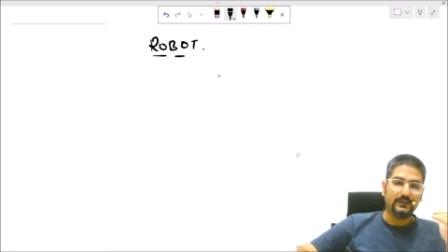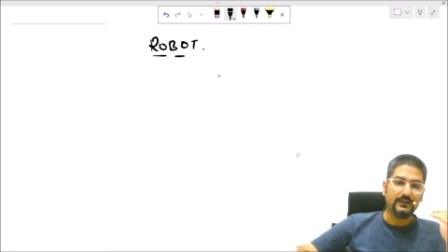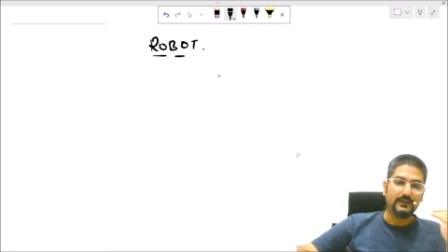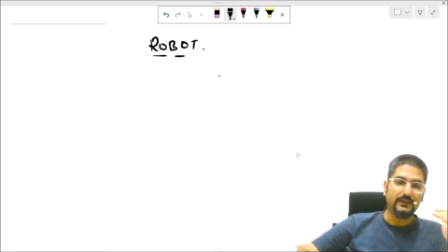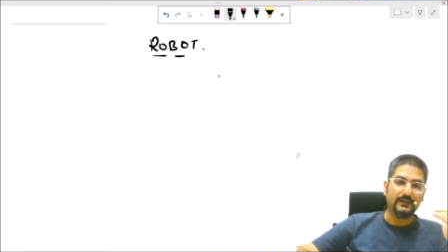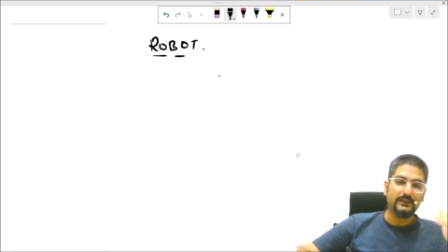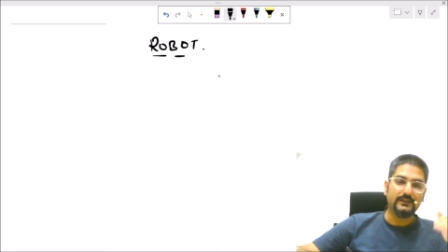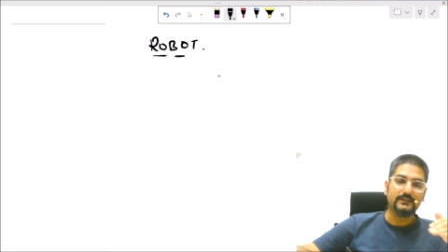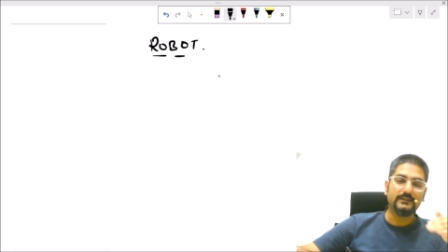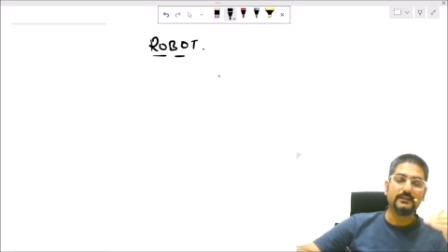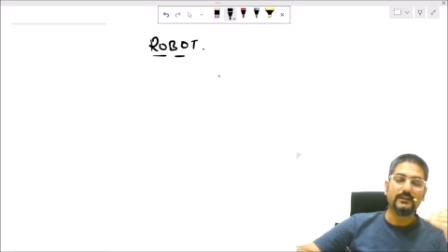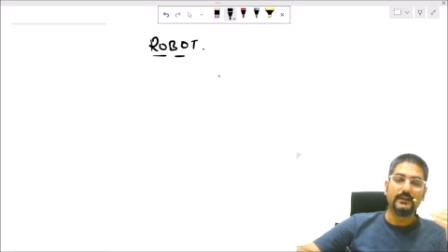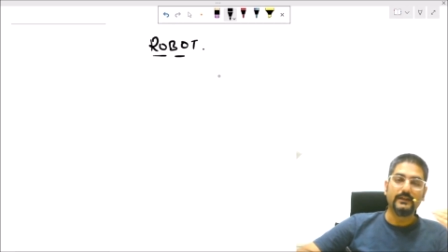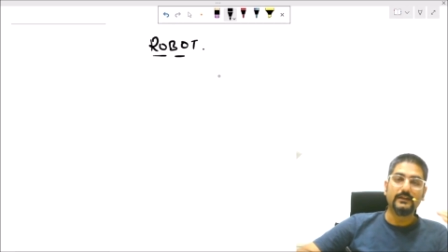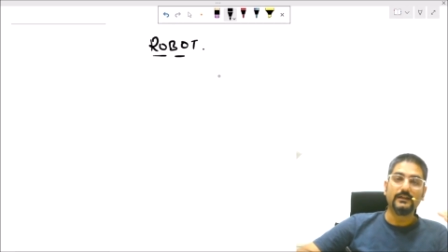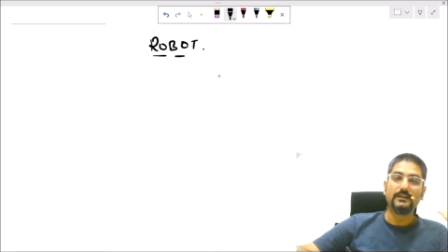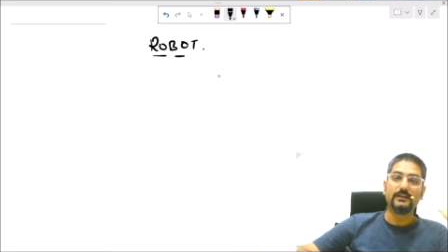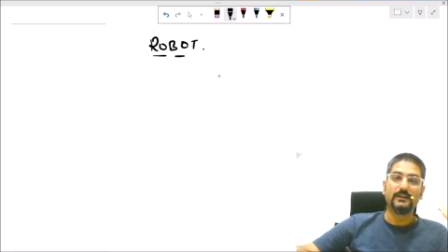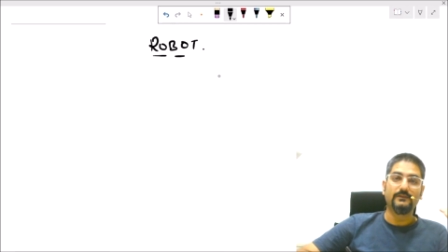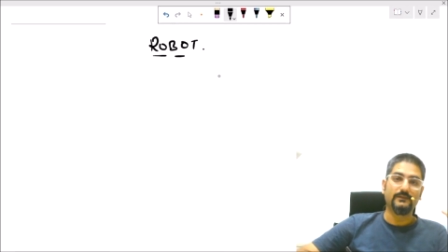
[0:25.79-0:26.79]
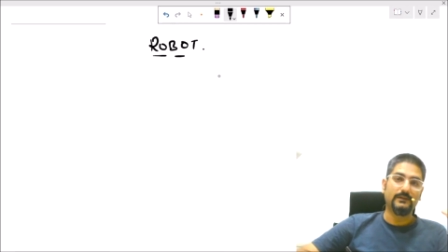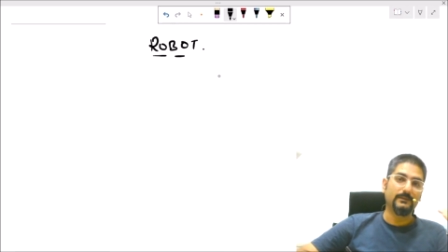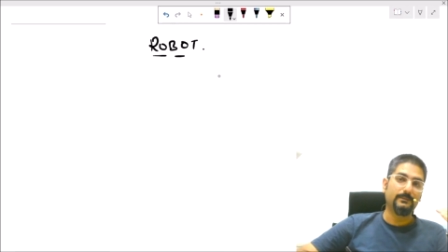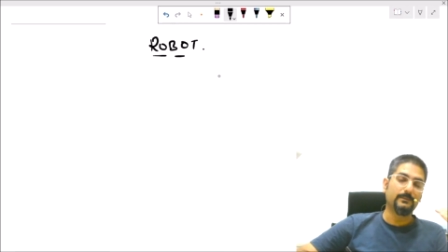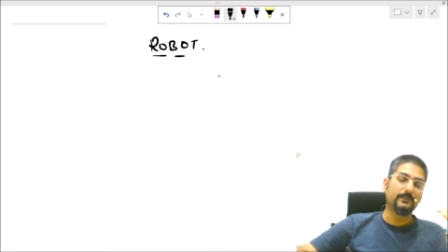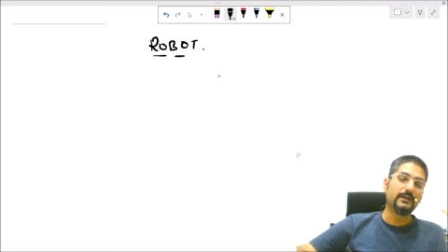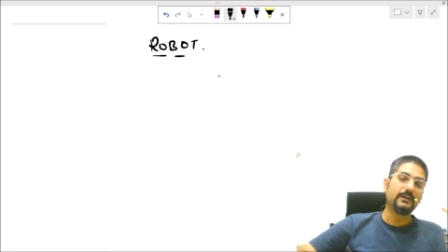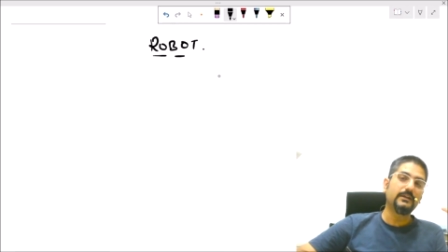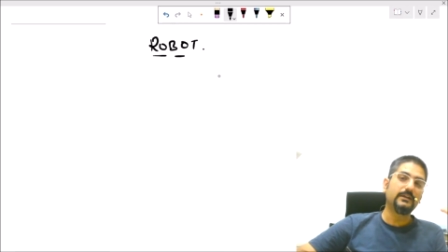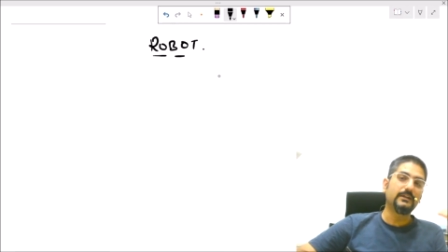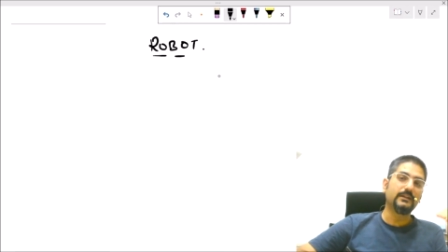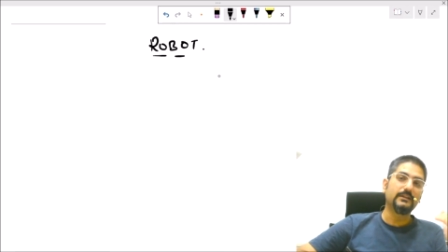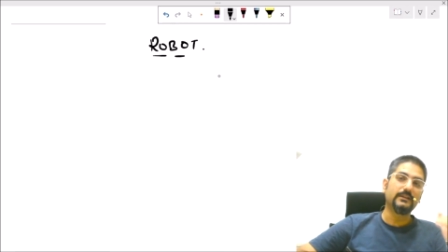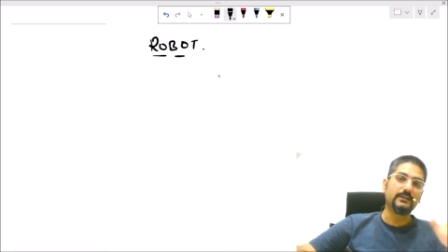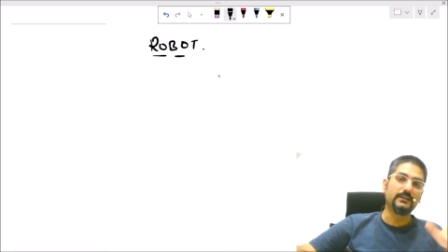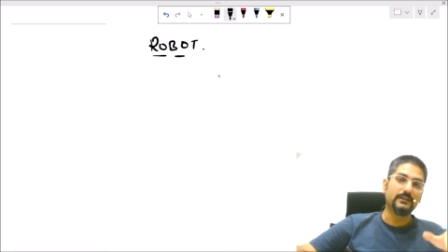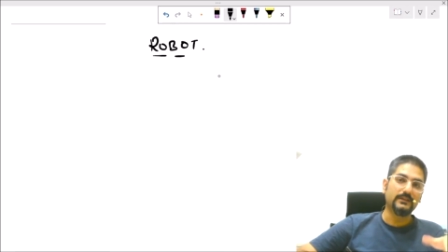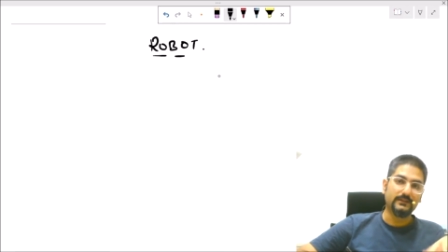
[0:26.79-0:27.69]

latest legal development in